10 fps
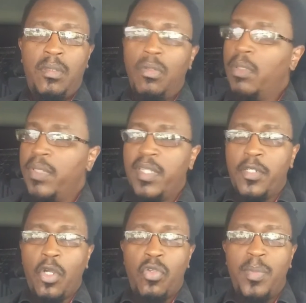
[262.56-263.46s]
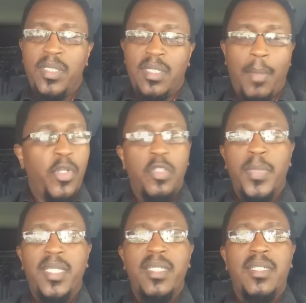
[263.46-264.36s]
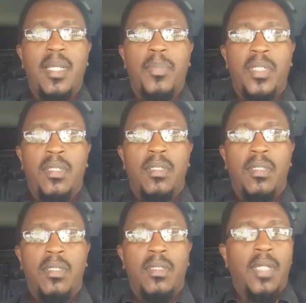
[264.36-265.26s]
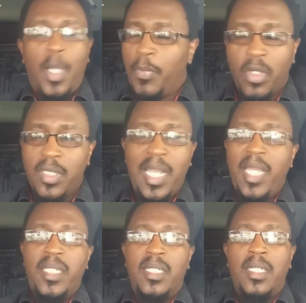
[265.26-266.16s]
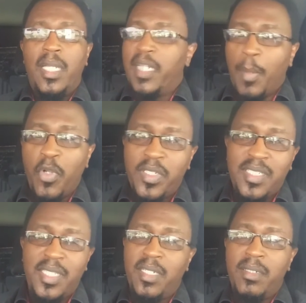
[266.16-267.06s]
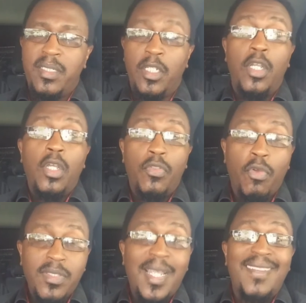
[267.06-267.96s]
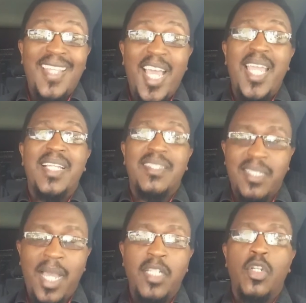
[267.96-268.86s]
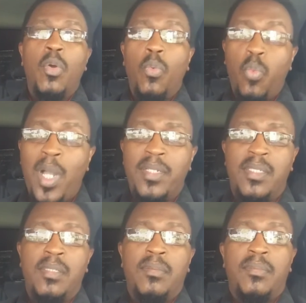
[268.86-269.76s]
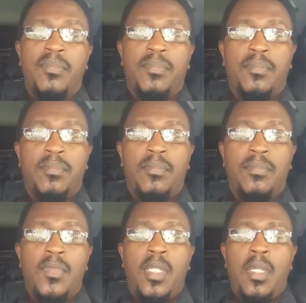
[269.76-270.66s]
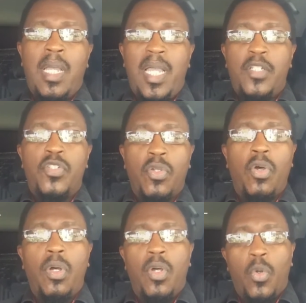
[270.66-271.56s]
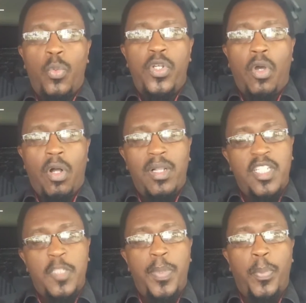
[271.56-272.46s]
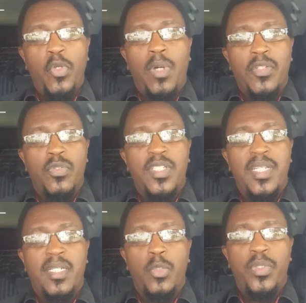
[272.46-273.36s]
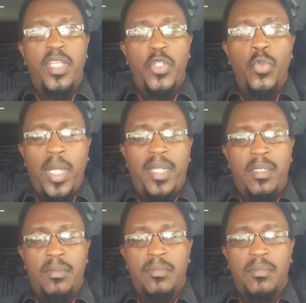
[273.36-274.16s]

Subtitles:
Go read the documents. I'm not making it up. I'm not lying, and I'm not exaggerating. Those are their exact words. And so, we know all these people who are associated with the UN,